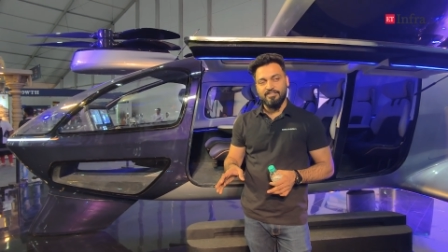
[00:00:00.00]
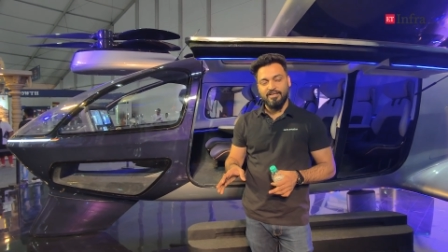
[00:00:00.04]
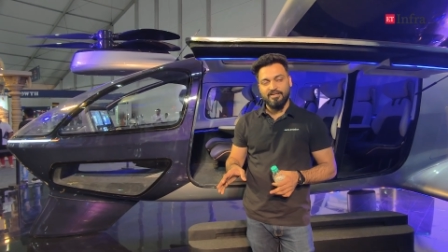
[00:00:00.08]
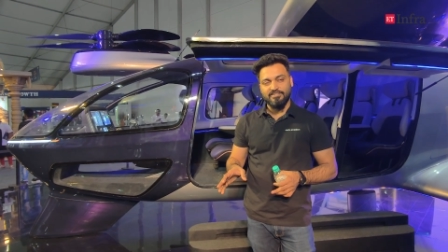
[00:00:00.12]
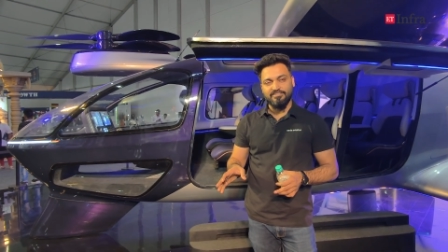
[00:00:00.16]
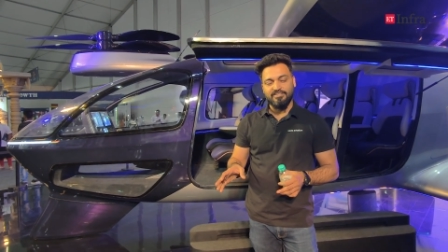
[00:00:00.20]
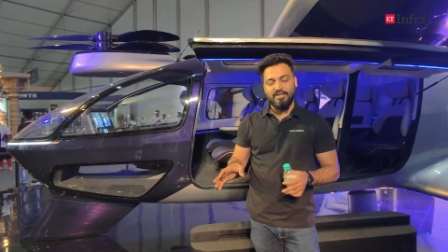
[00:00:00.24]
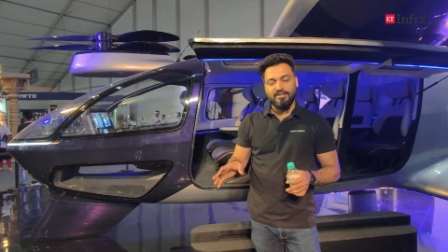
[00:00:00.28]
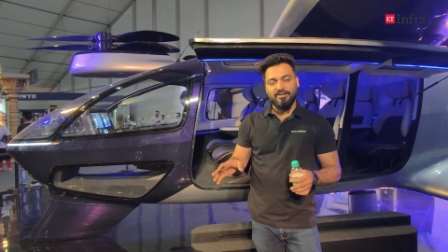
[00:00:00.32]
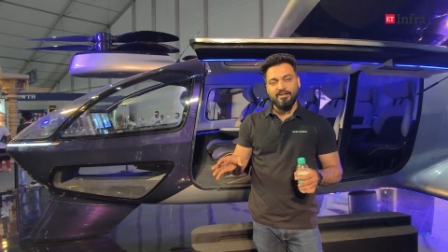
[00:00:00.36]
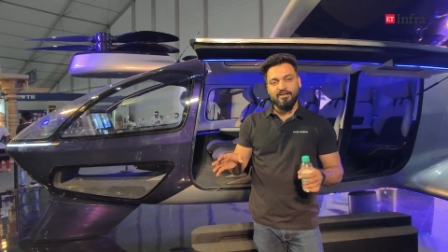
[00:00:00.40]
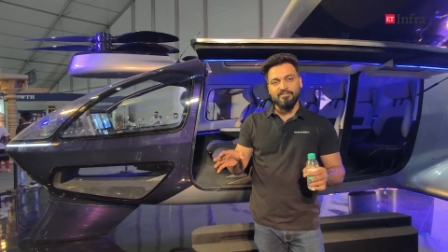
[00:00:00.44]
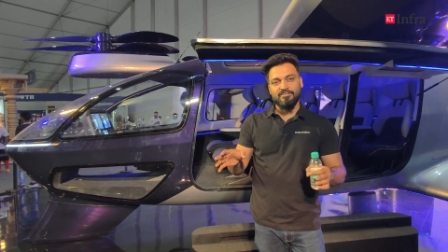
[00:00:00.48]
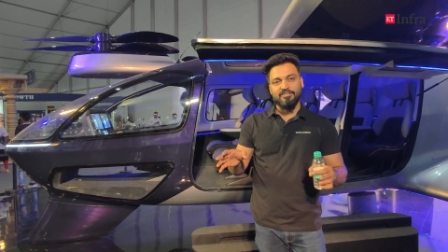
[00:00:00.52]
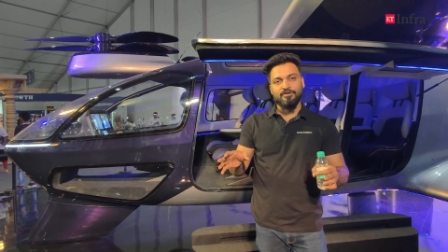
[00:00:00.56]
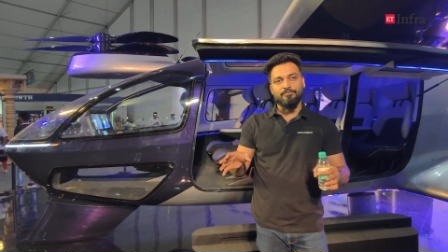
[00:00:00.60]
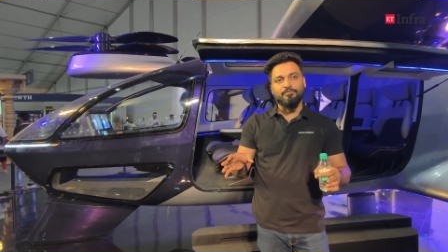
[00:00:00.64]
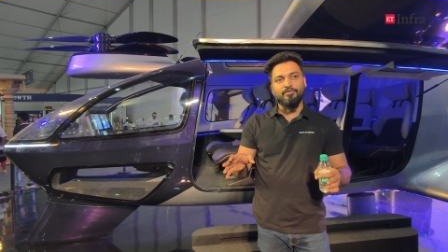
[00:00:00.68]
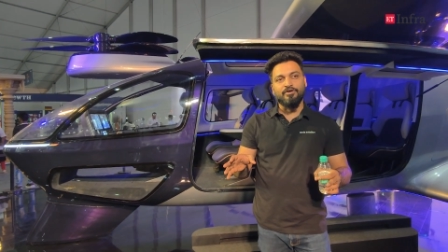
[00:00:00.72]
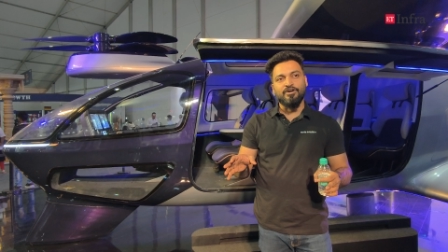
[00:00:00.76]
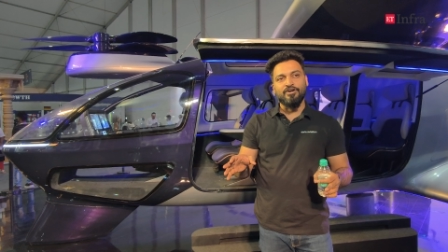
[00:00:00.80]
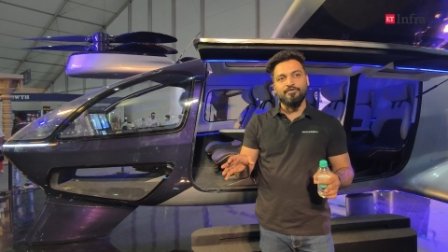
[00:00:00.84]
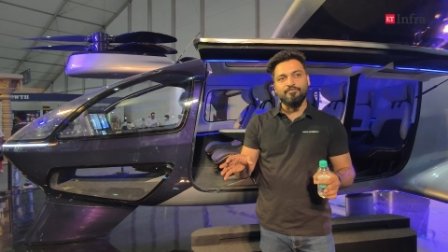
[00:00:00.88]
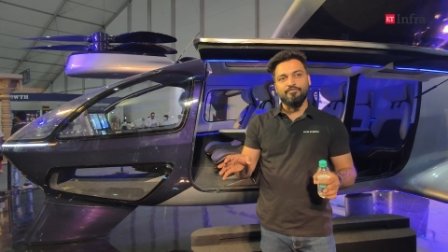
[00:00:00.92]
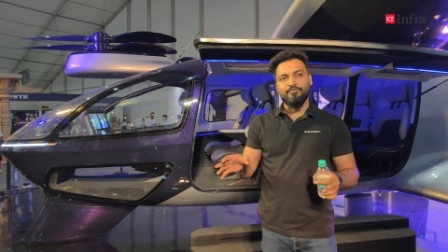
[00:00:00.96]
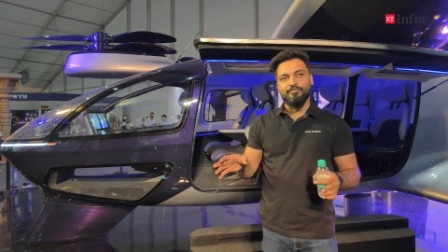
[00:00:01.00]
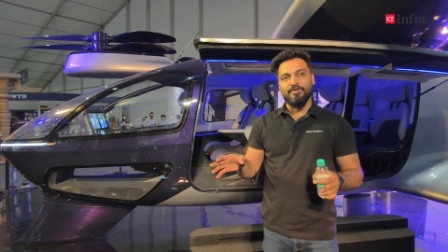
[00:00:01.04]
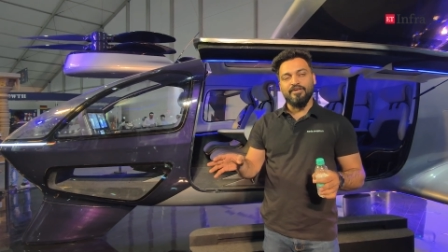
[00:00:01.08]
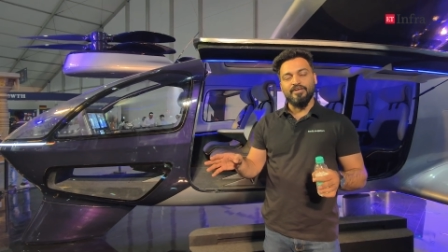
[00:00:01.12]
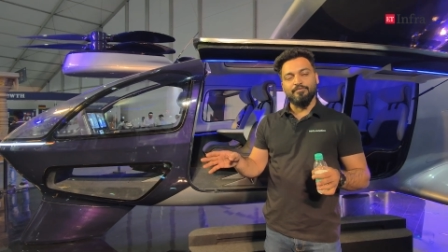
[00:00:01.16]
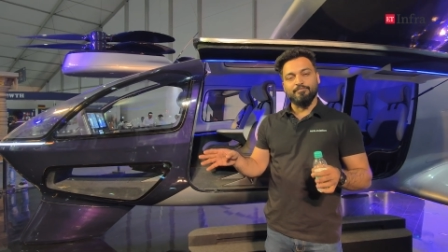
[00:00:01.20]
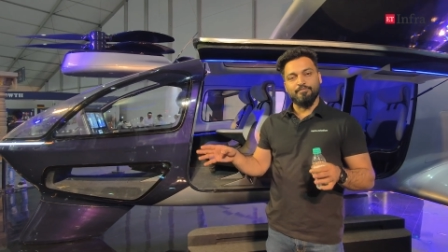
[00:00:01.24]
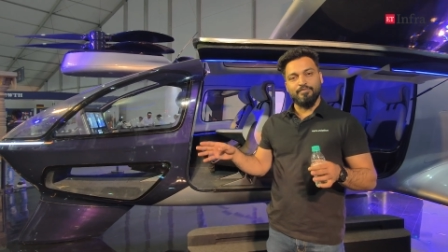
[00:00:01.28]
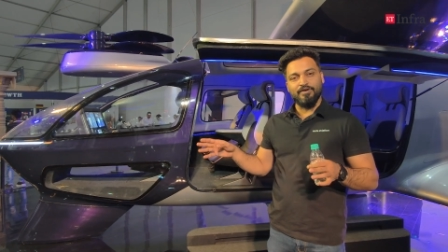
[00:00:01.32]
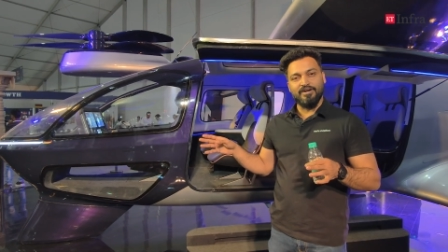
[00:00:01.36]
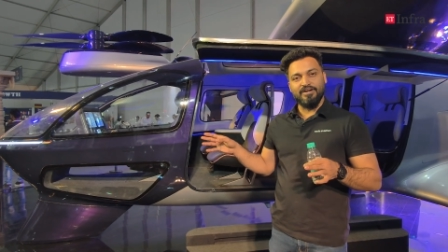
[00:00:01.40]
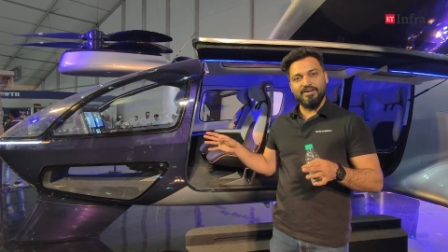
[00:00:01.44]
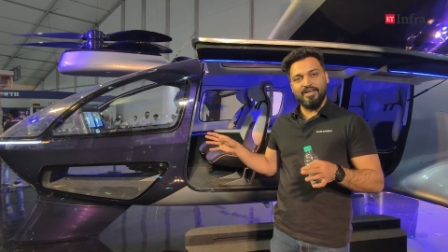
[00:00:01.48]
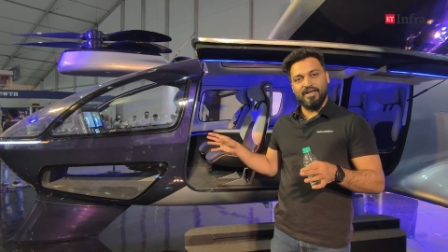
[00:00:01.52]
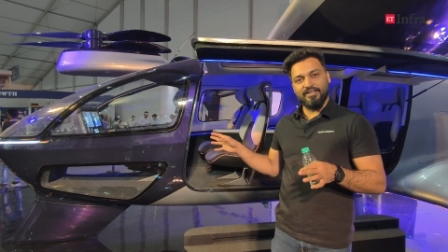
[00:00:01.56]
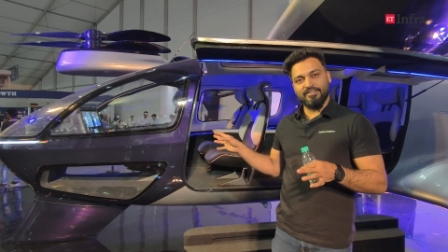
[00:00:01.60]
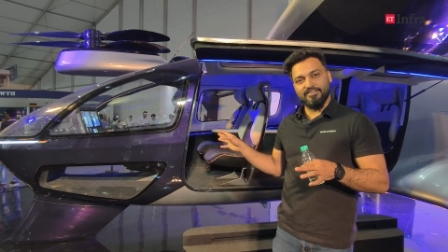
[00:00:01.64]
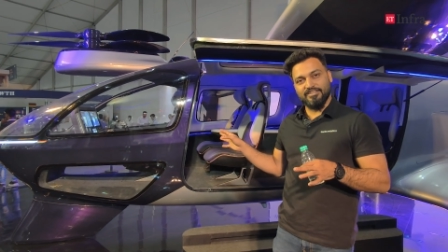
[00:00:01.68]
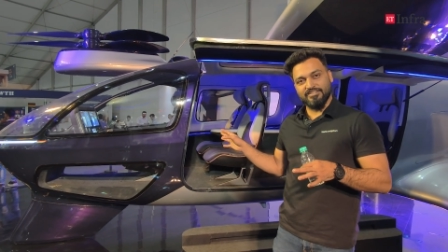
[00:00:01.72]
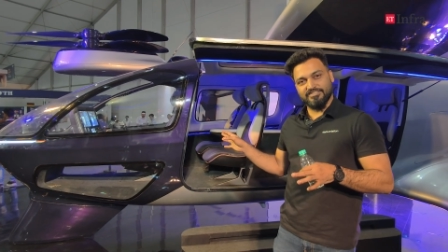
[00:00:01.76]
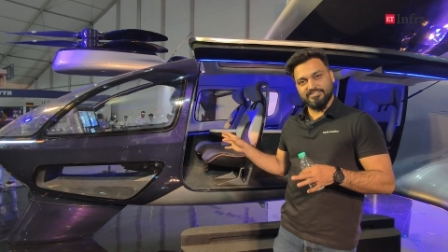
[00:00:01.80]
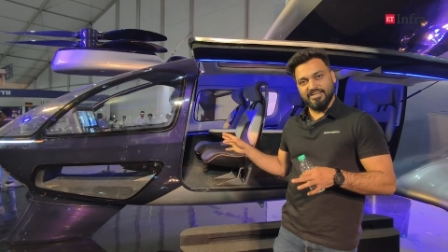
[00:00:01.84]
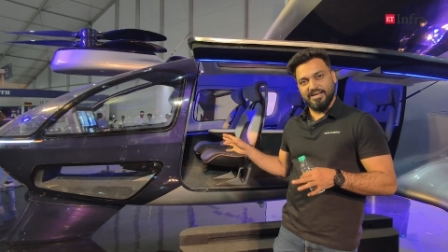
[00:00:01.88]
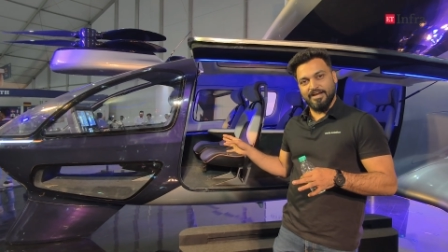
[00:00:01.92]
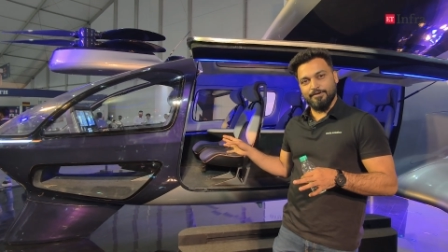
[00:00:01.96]
there's another bird being built
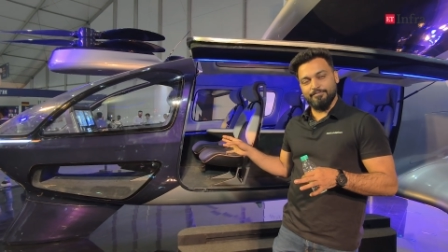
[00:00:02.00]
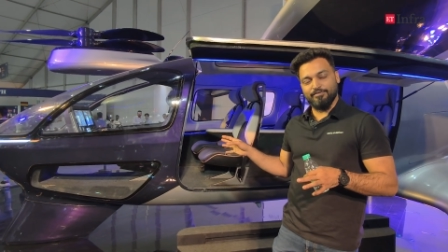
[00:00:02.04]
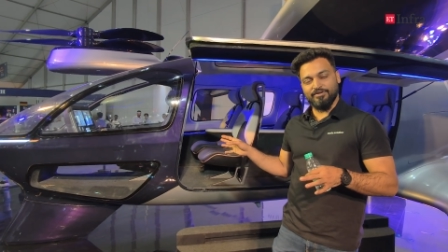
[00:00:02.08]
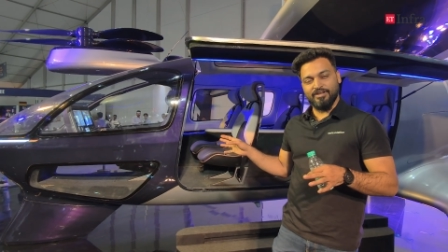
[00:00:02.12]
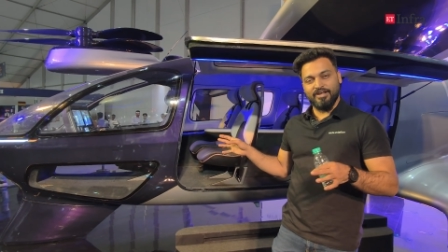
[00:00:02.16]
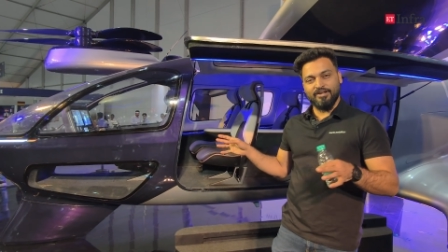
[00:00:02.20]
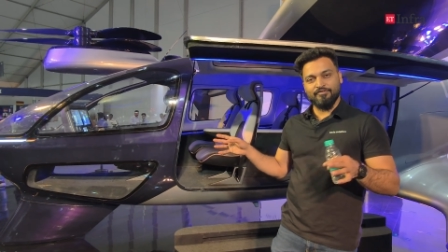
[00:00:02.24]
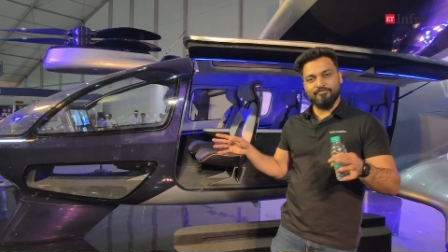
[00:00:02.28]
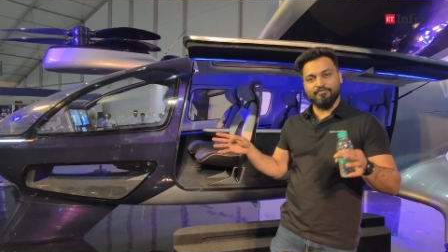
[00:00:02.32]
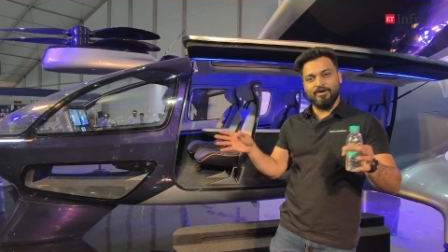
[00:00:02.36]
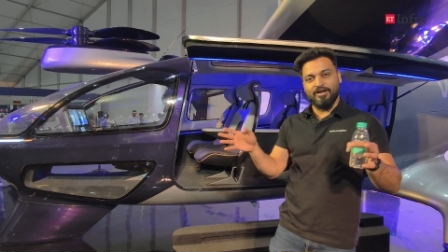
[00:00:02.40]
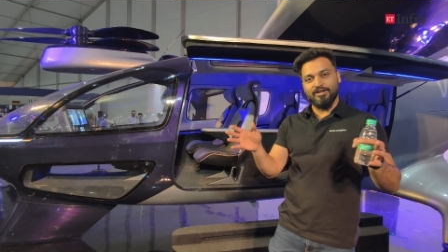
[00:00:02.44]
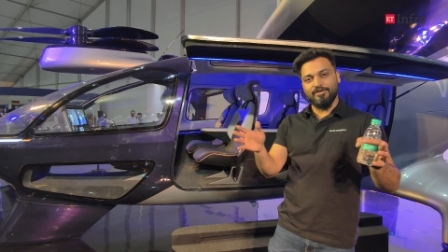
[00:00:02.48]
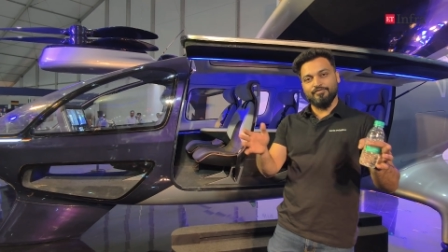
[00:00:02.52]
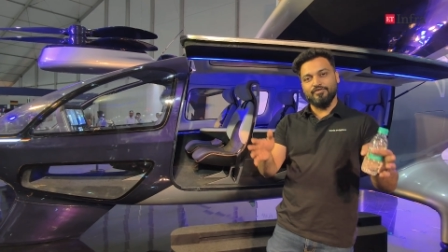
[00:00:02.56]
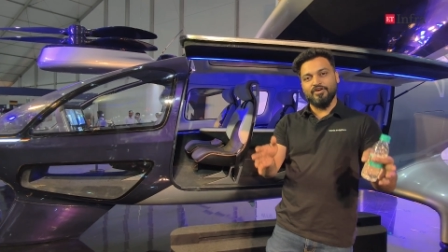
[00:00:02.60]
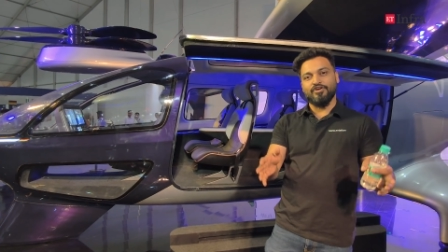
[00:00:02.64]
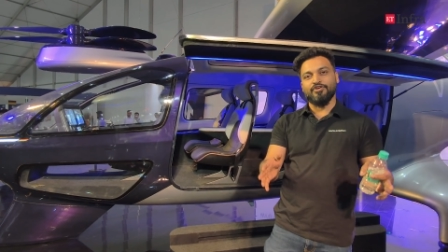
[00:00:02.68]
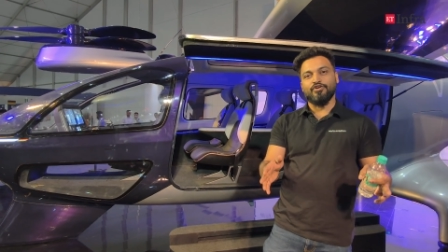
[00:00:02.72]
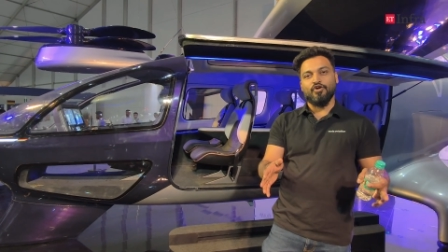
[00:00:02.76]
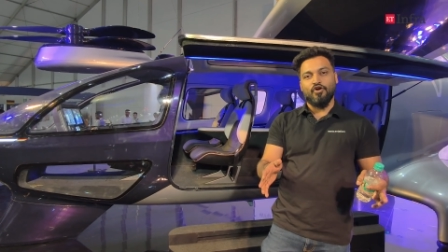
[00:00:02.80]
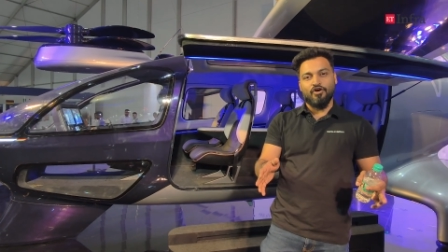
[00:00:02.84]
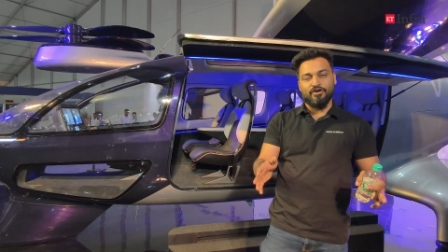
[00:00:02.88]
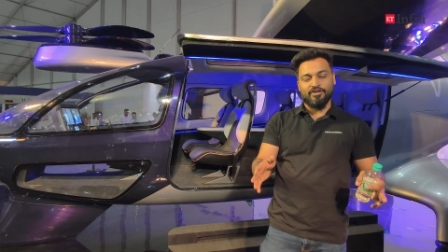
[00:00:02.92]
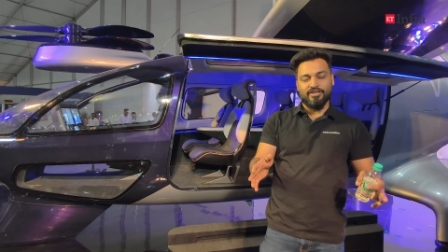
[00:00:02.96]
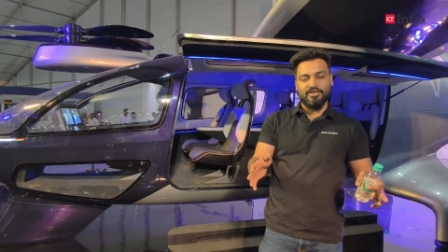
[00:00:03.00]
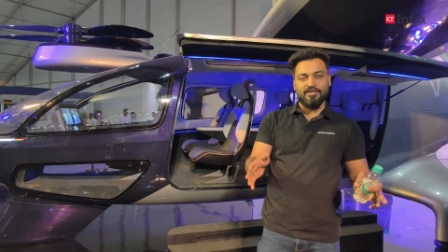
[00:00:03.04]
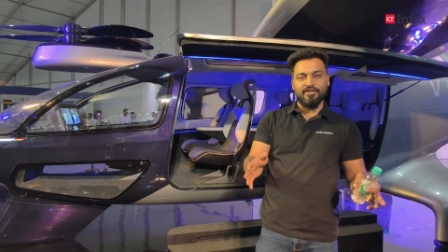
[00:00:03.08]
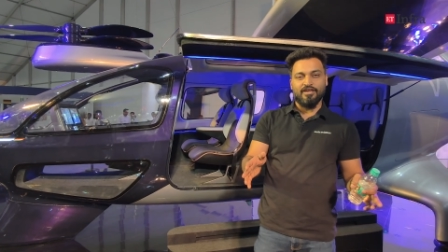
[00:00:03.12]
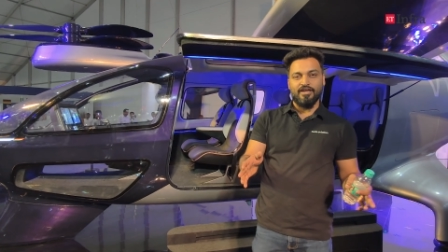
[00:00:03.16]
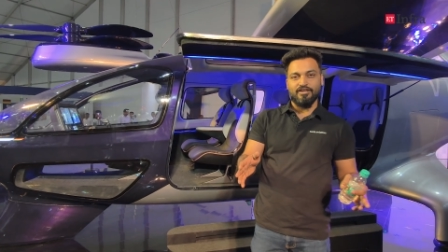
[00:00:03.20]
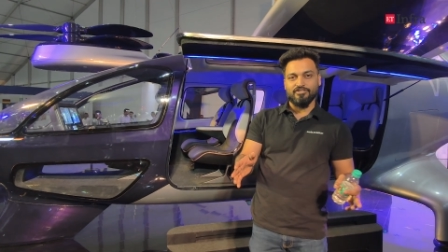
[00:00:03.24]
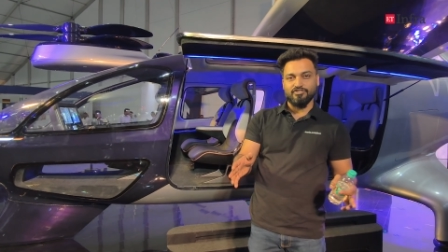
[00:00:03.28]
at the same time while we are talking.